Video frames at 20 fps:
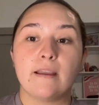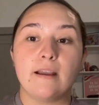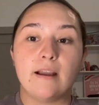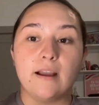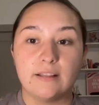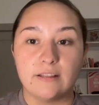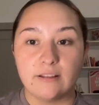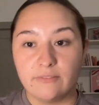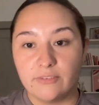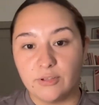
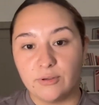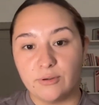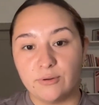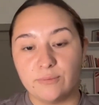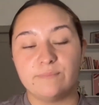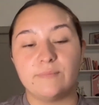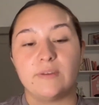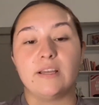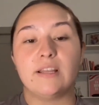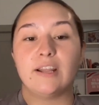I love
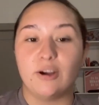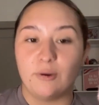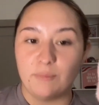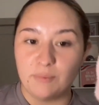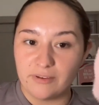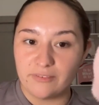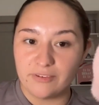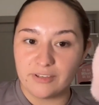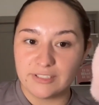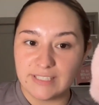you and I hope
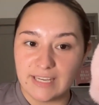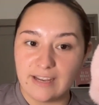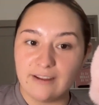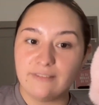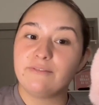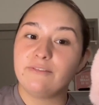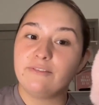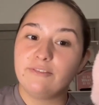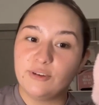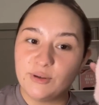you have a good
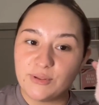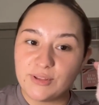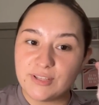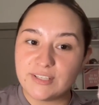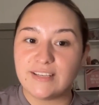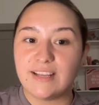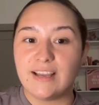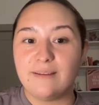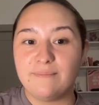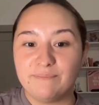day for all
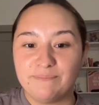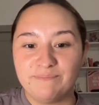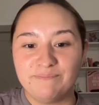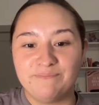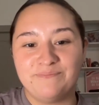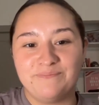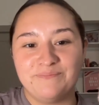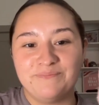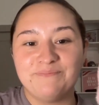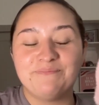this time.
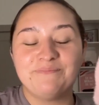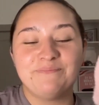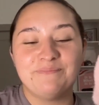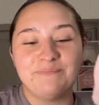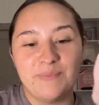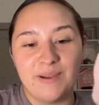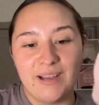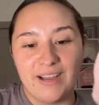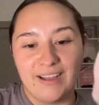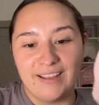
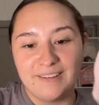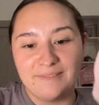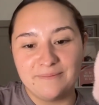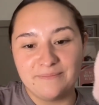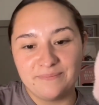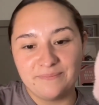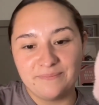Bye.